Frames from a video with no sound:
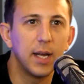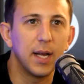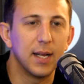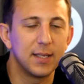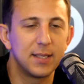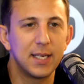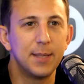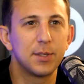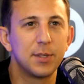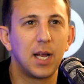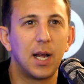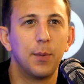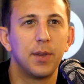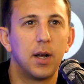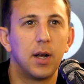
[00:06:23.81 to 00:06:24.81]
it seems
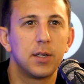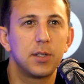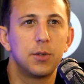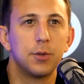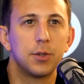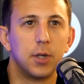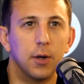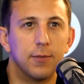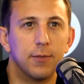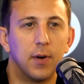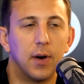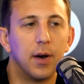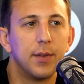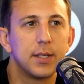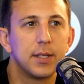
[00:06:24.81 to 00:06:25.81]
like with Arsenal so
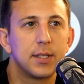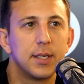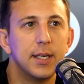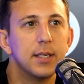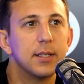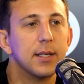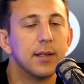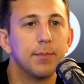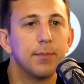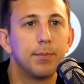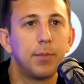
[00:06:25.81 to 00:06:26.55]
far this season,